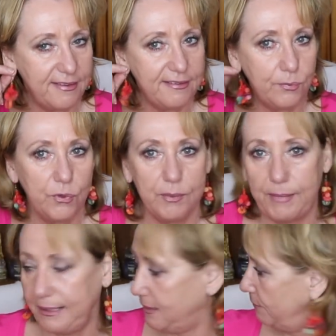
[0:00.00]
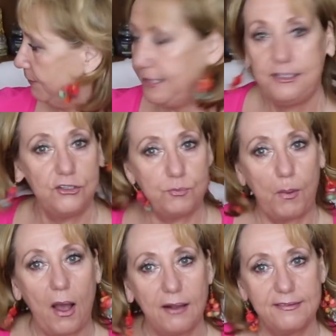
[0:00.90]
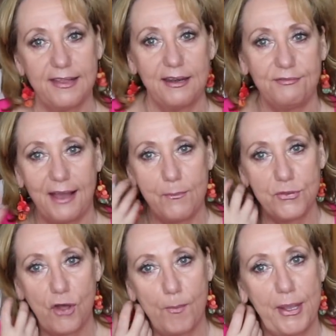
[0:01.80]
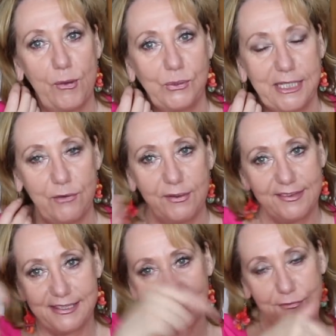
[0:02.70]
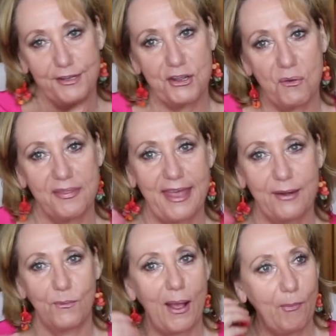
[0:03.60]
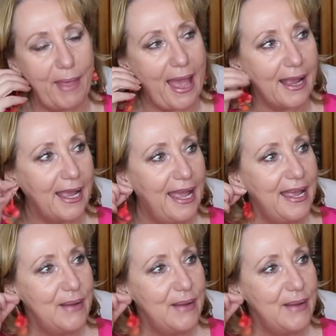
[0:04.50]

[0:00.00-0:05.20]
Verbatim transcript: These were in my little vintage box that I found with all my old earrings. I did a video on a while back.